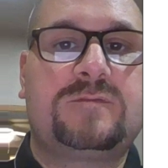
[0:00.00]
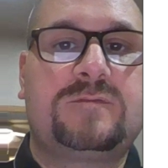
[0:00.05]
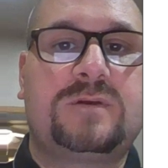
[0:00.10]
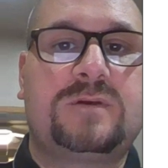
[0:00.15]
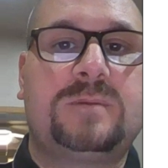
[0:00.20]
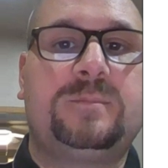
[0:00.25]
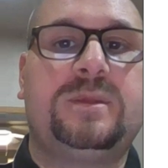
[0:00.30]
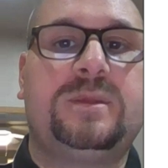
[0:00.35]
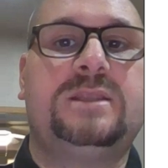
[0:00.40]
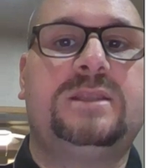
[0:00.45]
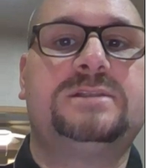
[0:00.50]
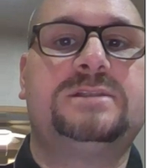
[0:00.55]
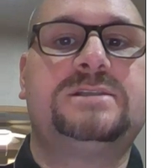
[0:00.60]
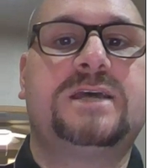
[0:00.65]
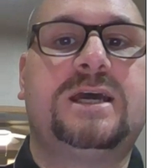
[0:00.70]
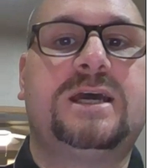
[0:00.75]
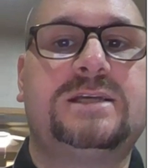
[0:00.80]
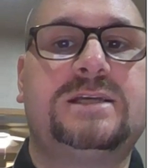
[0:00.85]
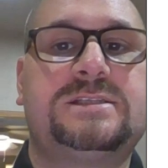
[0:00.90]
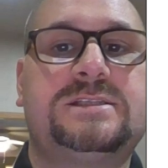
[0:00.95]
from being
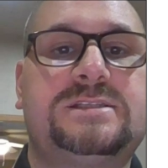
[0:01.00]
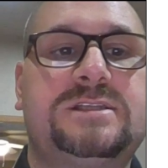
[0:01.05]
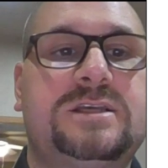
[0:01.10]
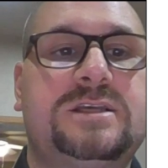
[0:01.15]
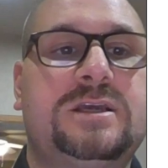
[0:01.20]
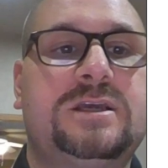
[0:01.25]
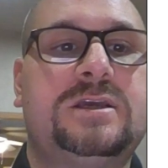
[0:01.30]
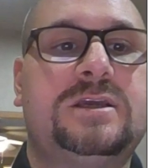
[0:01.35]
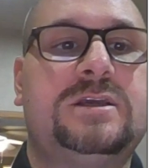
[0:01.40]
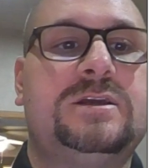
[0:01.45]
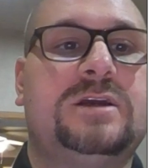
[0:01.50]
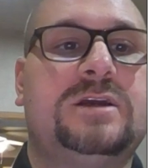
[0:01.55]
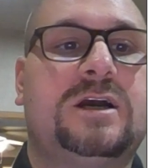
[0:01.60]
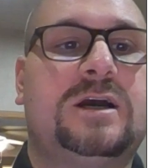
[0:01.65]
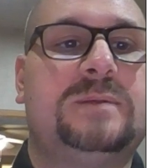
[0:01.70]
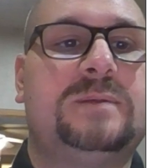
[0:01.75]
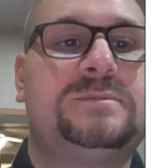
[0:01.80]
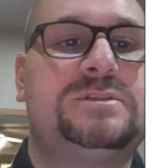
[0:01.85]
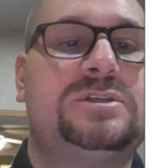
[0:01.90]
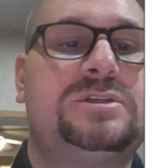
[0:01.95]
taxed
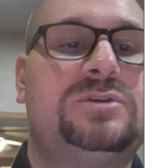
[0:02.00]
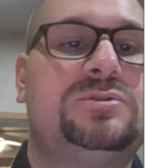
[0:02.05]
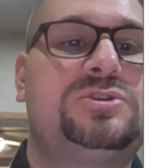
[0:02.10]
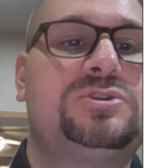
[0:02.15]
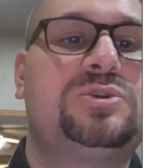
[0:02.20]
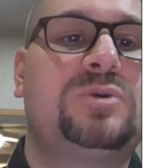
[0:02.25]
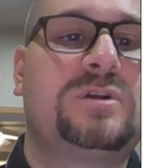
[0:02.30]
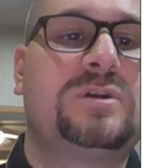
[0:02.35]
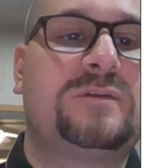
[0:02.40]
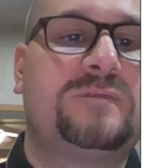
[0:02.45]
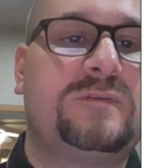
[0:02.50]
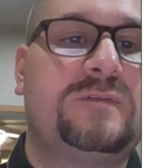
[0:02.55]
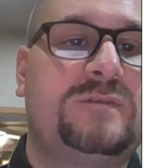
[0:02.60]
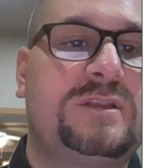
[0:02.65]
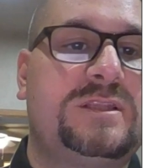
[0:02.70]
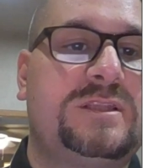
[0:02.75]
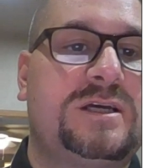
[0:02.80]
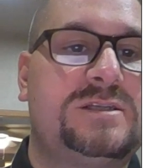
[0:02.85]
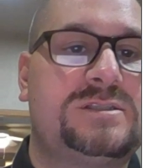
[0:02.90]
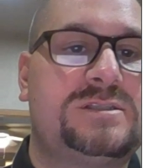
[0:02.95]
up to
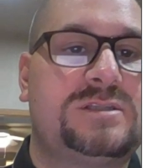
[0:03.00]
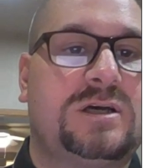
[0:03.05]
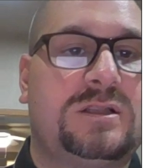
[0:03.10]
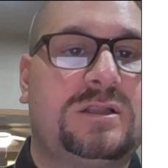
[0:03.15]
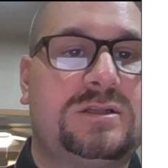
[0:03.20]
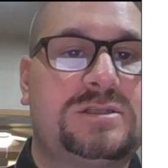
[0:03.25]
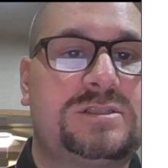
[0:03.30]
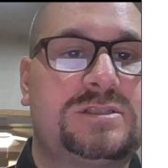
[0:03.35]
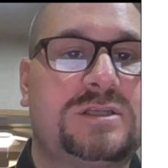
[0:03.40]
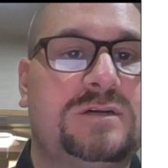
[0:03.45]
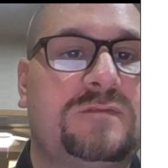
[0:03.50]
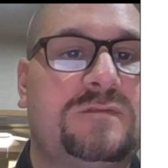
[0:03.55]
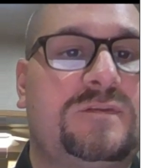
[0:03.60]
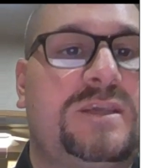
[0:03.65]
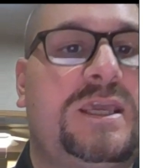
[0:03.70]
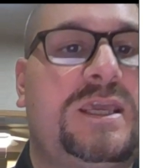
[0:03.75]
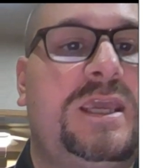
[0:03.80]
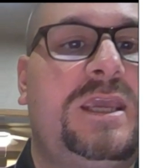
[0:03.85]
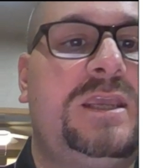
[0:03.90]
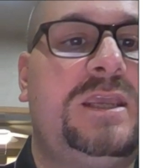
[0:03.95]
$250,000 of
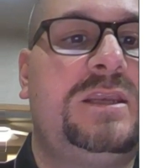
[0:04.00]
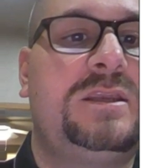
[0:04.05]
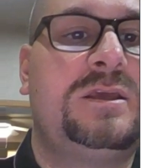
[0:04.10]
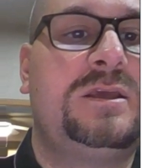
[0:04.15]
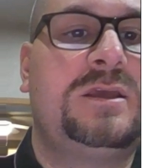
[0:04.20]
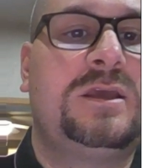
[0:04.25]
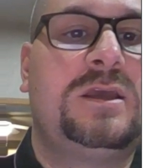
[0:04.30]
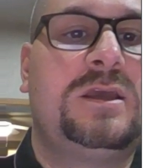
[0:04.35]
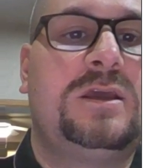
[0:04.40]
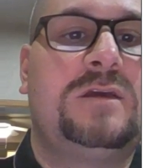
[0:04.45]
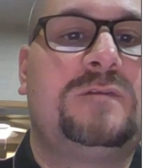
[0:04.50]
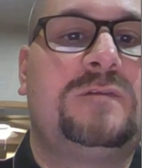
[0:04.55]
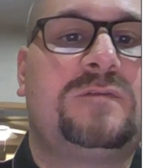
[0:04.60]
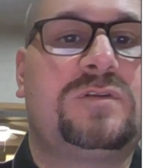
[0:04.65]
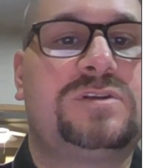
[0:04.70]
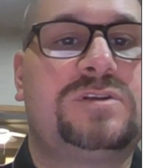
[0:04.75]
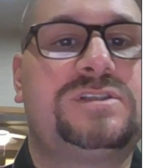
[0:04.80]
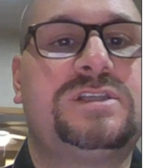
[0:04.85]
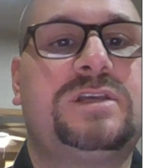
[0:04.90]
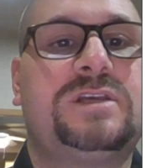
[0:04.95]
gain
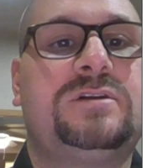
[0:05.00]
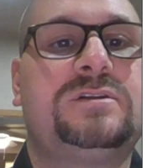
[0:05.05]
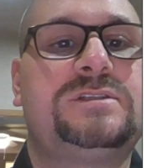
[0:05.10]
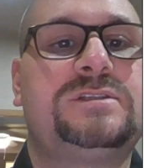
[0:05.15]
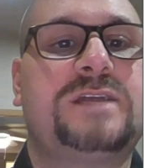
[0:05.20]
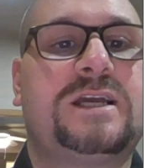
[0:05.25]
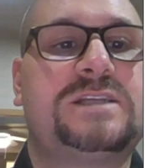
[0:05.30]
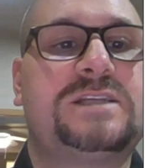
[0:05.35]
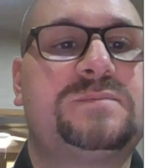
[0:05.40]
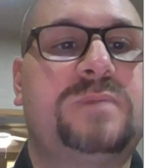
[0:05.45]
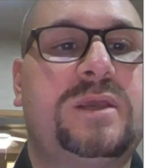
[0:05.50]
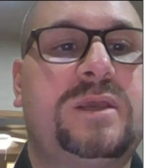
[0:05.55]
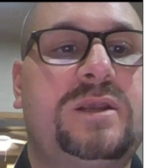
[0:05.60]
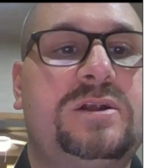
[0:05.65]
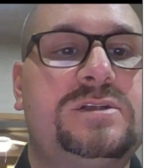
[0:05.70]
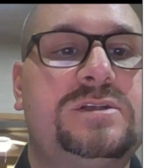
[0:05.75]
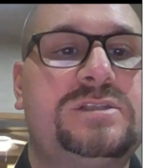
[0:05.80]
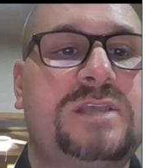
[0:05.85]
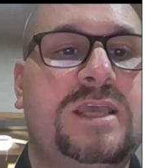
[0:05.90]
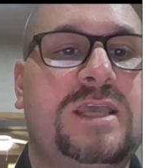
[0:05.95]
for single
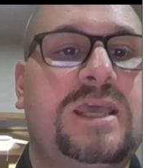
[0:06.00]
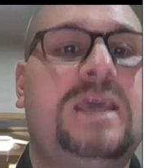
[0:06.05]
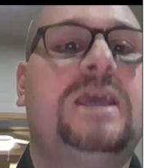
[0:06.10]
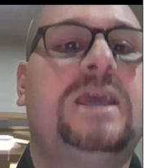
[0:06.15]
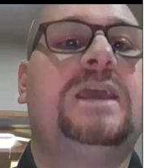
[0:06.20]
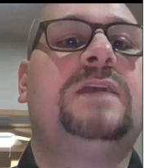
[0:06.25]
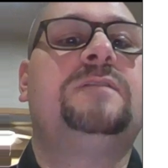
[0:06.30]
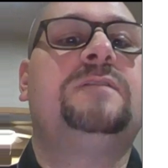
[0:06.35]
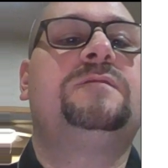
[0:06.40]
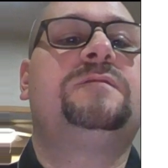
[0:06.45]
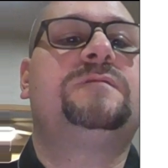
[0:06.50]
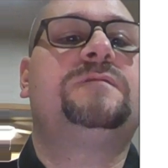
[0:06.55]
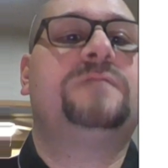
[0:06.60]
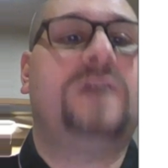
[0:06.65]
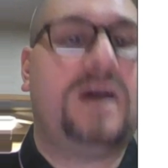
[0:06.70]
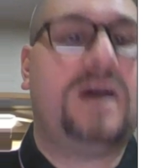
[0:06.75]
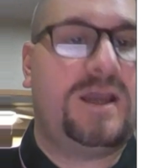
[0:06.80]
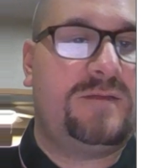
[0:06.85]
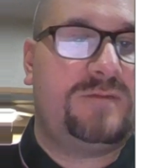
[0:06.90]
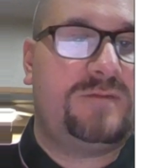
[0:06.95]
taxpayers and
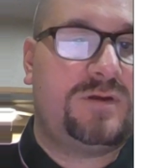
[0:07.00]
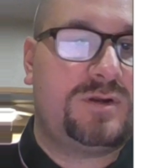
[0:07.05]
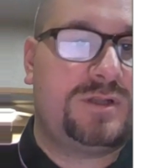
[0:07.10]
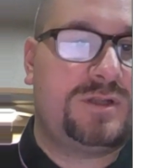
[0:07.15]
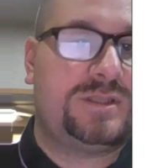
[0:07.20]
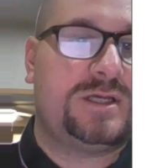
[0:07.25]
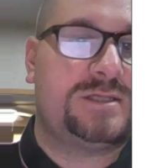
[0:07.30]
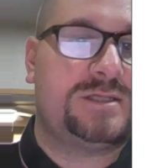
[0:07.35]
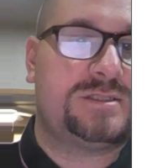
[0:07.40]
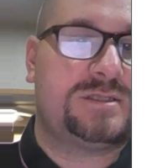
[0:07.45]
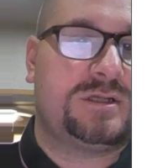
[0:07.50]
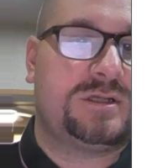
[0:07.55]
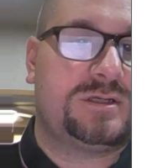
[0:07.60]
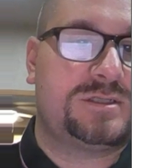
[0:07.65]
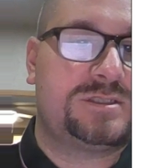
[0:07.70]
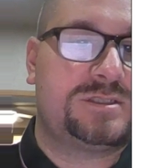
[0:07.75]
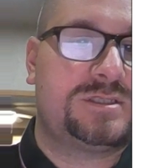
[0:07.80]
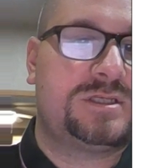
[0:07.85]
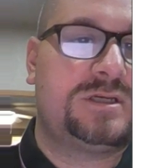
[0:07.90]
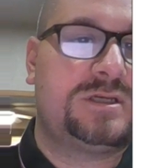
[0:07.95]

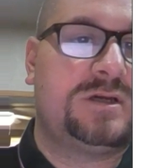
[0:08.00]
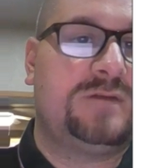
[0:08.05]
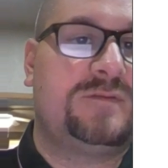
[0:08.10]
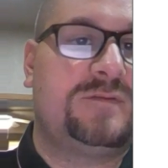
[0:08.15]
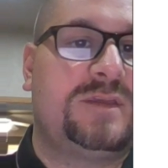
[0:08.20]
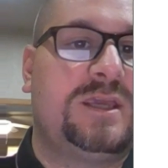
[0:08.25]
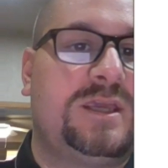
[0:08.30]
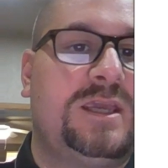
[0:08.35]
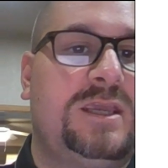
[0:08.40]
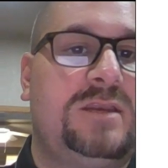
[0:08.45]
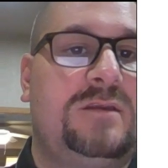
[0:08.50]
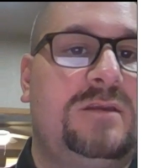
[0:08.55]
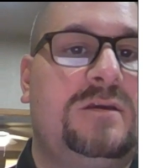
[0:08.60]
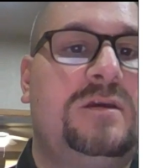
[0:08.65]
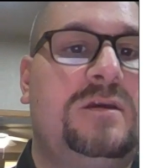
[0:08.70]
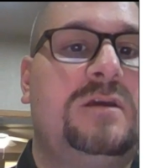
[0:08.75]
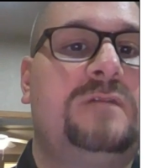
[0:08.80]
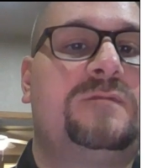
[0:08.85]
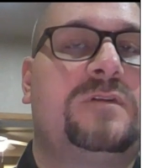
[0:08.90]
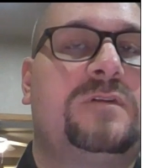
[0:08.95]
$500,000 of gain
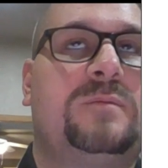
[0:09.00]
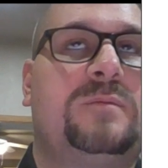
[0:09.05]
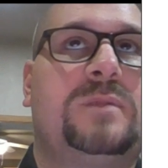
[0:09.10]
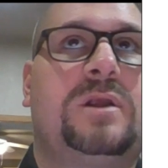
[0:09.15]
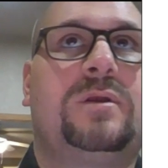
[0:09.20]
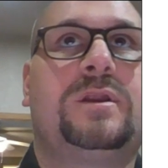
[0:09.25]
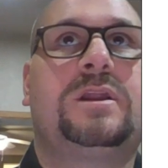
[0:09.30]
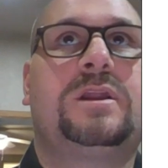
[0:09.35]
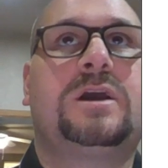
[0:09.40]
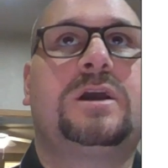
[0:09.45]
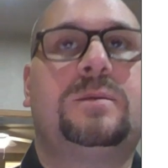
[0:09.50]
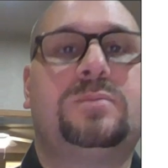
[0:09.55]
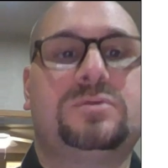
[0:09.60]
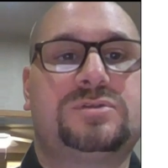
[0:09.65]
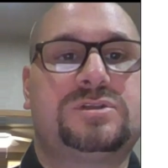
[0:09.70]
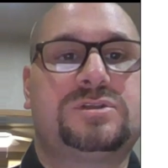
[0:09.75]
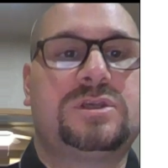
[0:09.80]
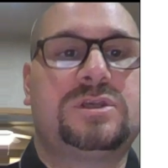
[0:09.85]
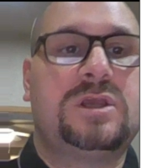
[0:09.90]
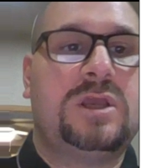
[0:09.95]
for married
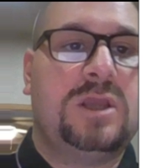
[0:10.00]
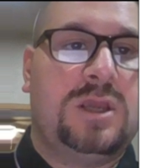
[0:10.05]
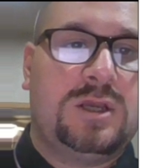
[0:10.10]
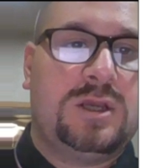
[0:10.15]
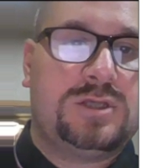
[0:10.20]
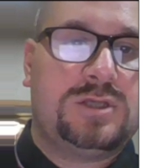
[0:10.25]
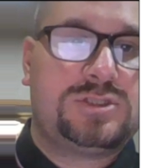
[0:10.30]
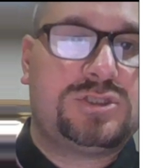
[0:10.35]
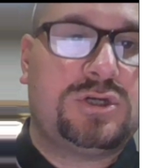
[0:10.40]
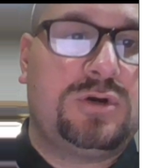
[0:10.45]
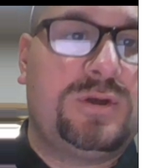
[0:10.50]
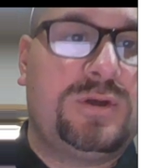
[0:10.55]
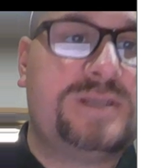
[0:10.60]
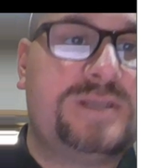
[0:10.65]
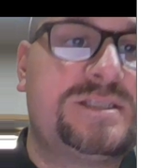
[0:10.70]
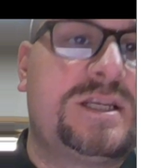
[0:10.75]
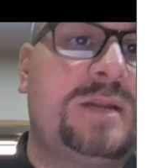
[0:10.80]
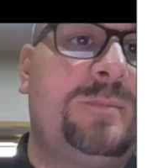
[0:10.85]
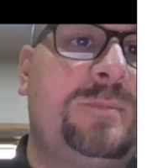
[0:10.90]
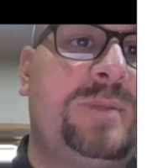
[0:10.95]
couples. So
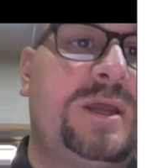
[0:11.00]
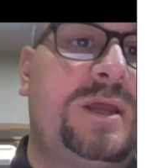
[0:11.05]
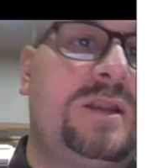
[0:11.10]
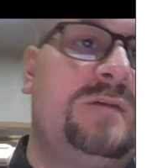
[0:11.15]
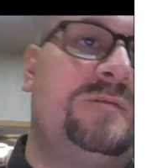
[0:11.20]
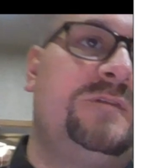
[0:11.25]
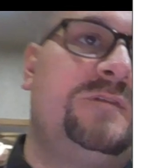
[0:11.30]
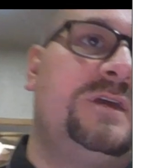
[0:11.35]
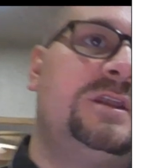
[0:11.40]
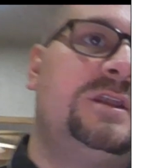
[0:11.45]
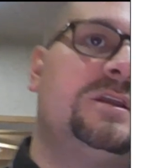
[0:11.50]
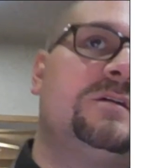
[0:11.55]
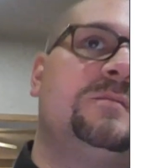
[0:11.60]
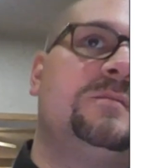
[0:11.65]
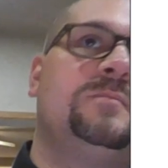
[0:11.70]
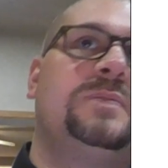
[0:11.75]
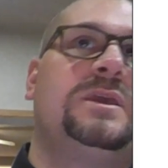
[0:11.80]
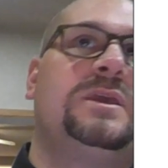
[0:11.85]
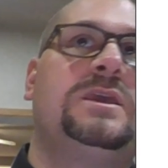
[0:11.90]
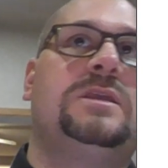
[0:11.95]
is it a benefit
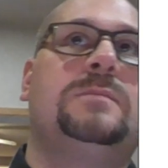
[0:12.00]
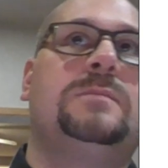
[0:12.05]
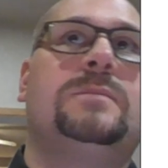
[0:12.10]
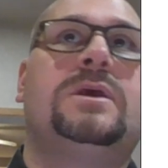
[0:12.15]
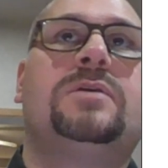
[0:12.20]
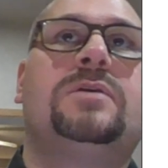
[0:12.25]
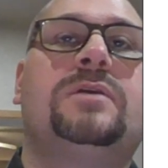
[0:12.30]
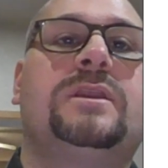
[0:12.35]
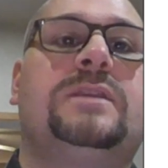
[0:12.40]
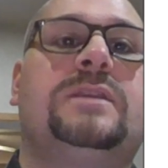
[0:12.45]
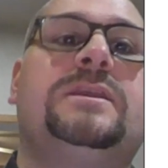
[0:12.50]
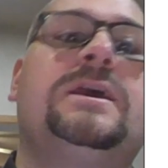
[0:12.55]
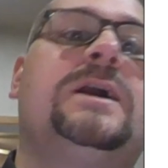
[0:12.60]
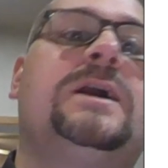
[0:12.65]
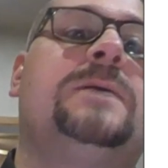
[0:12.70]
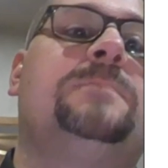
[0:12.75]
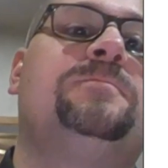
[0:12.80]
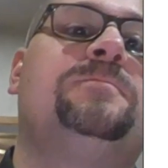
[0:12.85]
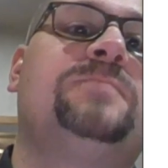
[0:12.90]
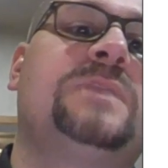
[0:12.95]
in being married? Yeah.